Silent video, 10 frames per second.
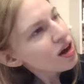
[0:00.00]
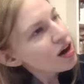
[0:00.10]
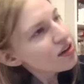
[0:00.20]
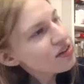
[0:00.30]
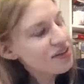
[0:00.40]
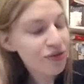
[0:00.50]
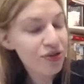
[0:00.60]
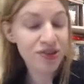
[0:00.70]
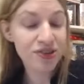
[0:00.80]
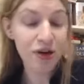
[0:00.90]
the
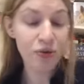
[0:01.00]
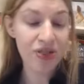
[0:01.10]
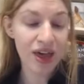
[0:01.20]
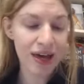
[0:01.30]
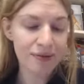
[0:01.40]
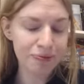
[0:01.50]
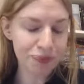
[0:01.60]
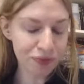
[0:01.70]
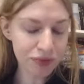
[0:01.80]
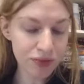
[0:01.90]
difference then with a
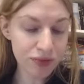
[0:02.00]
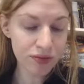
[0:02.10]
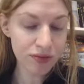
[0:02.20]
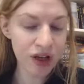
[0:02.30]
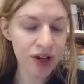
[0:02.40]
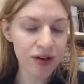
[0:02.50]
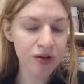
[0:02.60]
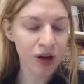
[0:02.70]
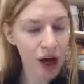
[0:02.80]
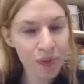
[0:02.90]

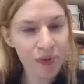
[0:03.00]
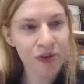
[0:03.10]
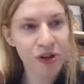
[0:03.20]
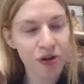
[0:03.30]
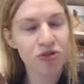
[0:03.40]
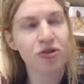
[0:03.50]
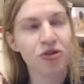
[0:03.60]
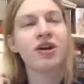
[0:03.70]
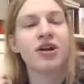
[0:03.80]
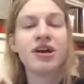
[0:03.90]

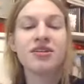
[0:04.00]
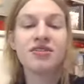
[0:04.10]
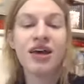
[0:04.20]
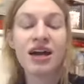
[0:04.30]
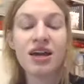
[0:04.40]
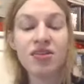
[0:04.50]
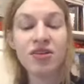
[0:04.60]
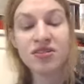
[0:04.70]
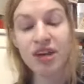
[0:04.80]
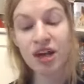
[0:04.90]
ghostwriter is that,
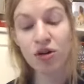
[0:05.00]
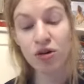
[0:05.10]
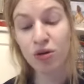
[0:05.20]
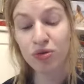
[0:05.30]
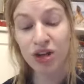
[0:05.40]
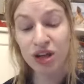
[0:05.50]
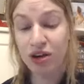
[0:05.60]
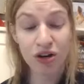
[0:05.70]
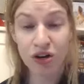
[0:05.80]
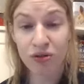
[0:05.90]
let's say you don't think
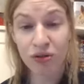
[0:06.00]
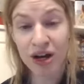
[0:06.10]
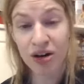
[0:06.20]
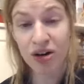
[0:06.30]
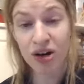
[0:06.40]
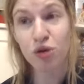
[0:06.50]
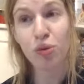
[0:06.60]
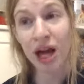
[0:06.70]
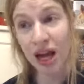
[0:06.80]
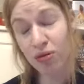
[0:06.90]
you're a good writer, you
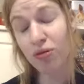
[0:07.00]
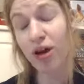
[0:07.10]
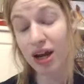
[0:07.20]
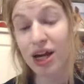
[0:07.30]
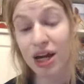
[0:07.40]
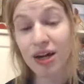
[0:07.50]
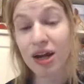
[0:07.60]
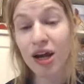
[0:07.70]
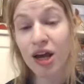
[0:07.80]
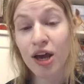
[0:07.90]
hate writing,
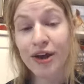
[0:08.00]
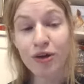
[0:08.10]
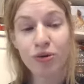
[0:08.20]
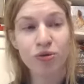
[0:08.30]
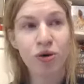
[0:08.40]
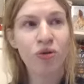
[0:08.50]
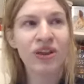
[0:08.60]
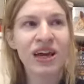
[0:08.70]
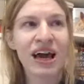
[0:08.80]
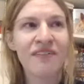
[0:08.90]
you
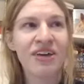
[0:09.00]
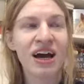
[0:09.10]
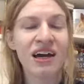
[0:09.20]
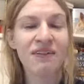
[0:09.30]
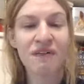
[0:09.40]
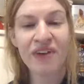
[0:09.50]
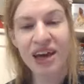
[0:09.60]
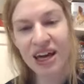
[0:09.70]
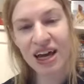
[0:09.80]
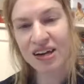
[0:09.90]
only have kind of a
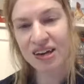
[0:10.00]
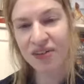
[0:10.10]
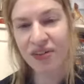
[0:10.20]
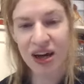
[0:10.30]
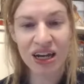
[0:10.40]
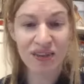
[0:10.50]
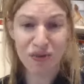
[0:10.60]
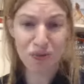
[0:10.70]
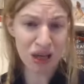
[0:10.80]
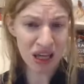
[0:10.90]
vague idea of how to
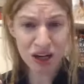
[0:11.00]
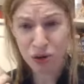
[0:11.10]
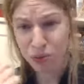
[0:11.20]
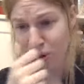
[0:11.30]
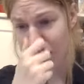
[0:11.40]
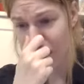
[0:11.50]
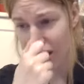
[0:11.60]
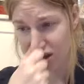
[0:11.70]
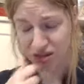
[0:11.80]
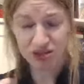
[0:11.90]
even begin your book,
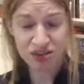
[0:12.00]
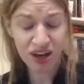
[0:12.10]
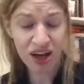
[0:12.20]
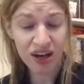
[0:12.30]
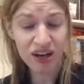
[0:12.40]
you're stuck,